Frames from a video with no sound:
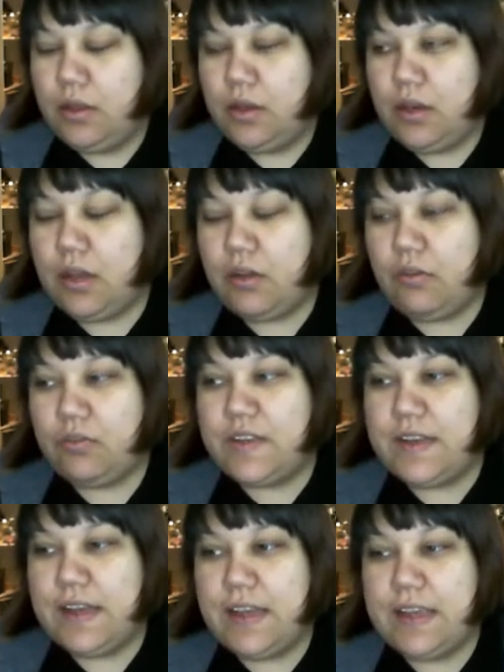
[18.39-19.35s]
Now,
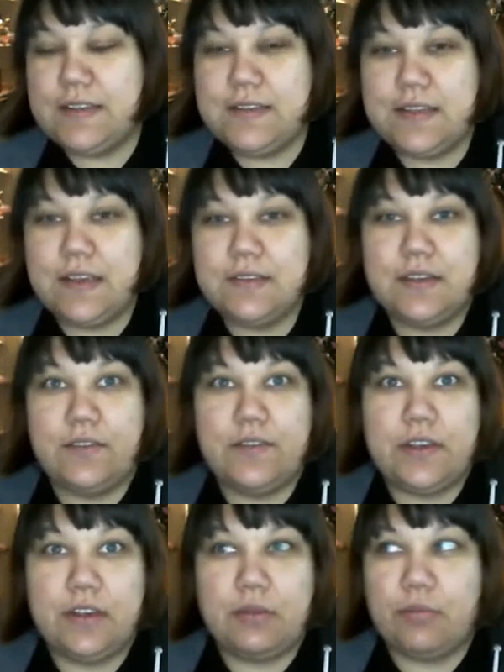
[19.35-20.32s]
today is
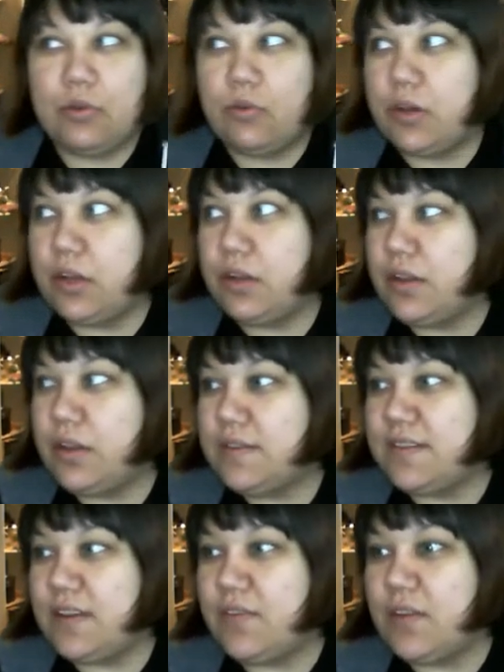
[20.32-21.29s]
Thanksgiving. I am recording on
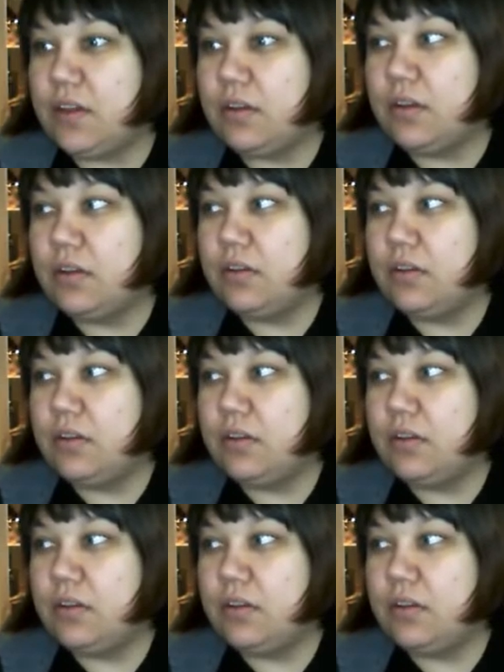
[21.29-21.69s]
Thanksgiving.